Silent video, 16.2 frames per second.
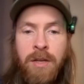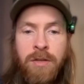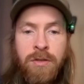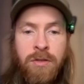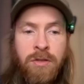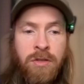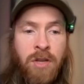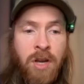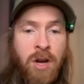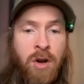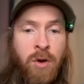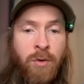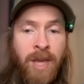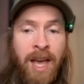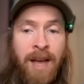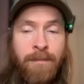
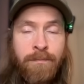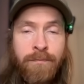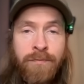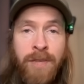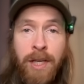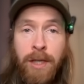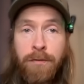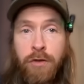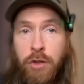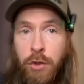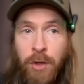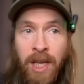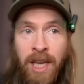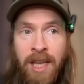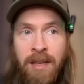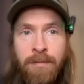So yeah, thank you for
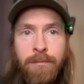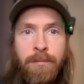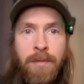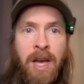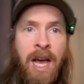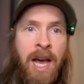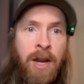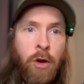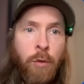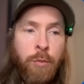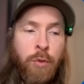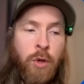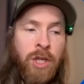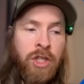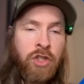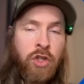tuning in and
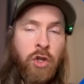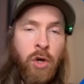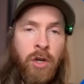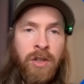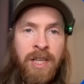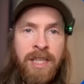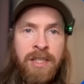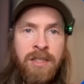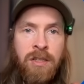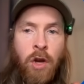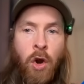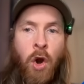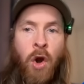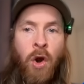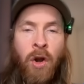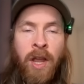hope you enjoyed this
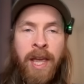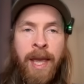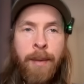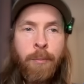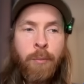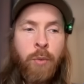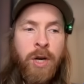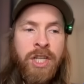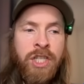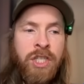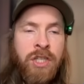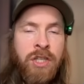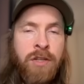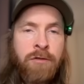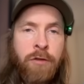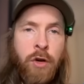early
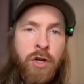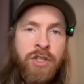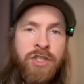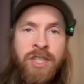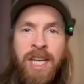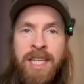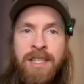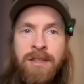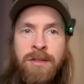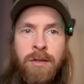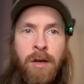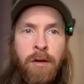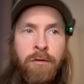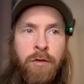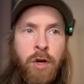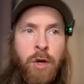impression first test
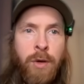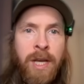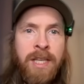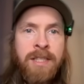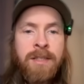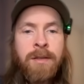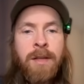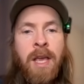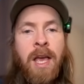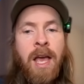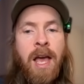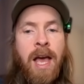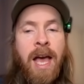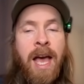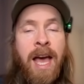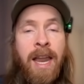of Codex,
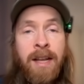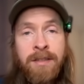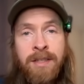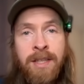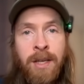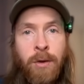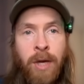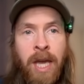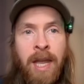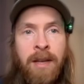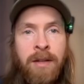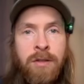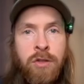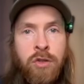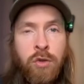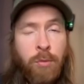and I'll see you
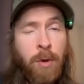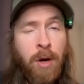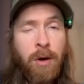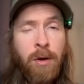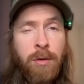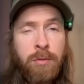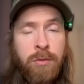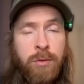again tomorrow.